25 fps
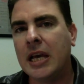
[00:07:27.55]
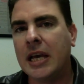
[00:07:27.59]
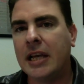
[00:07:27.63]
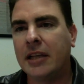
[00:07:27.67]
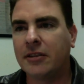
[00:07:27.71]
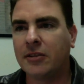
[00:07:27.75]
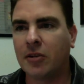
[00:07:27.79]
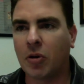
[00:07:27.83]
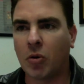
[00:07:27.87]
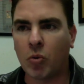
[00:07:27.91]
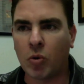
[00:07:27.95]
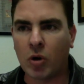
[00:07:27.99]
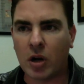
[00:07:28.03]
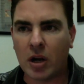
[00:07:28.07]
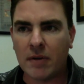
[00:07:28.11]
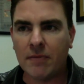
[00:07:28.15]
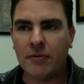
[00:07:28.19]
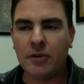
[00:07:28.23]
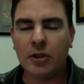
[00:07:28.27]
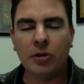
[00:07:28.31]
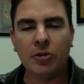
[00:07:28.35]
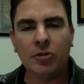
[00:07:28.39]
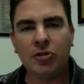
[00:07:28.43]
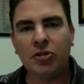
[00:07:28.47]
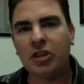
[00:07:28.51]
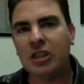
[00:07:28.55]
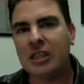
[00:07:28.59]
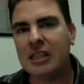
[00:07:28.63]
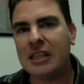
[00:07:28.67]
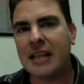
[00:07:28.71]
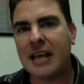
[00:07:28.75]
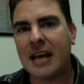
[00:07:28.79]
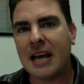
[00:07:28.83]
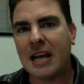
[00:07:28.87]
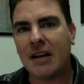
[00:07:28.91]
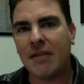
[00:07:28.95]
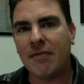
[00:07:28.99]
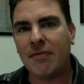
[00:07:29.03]
So wherever you see
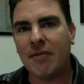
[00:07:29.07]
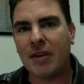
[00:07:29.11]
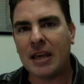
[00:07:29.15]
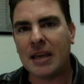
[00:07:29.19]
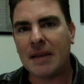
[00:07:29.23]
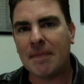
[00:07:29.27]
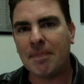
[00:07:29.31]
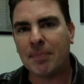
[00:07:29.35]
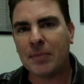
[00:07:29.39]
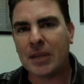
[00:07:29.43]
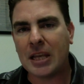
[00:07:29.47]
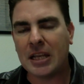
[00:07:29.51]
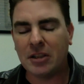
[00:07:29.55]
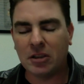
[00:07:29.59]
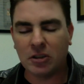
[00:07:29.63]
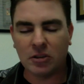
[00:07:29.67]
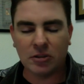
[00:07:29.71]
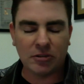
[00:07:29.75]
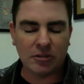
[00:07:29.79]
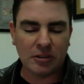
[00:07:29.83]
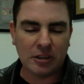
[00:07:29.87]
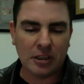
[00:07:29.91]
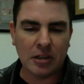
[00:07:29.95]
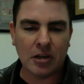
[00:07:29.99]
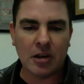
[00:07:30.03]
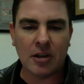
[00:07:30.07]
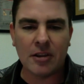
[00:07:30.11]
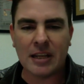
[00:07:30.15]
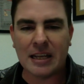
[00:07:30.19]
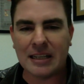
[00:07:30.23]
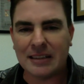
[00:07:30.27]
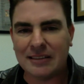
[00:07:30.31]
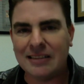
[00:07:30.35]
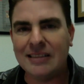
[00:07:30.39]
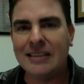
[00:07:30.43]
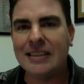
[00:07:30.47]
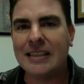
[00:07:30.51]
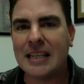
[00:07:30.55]
that event, and you'll see it on
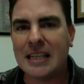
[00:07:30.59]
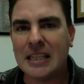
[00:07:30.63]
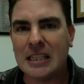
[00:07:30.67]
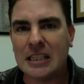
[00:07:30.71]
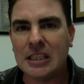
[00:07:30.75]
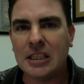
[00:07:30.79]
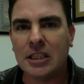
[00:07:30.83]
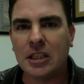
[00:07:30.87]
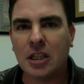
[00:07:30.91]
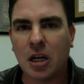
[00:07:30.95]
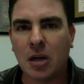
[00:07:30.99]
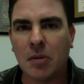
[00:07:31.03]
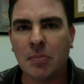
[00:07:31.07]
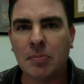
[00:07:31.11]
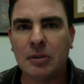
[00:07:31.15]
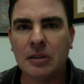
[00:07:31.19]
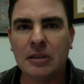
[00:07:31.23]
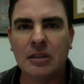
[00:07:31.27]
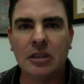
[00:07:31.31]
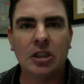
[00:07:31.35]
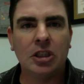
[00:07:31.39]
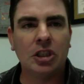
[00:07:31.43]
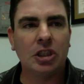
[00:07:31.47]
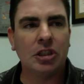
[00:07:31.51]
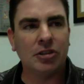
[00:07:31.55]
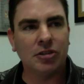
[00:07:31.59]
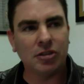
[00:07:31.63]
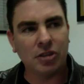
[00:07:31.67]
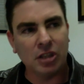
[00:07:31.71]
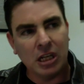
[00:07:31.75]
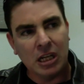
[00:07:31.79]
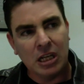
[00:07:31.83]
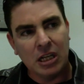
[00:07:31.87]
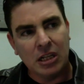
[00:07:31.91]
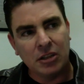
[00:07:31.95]
that TKD competitions.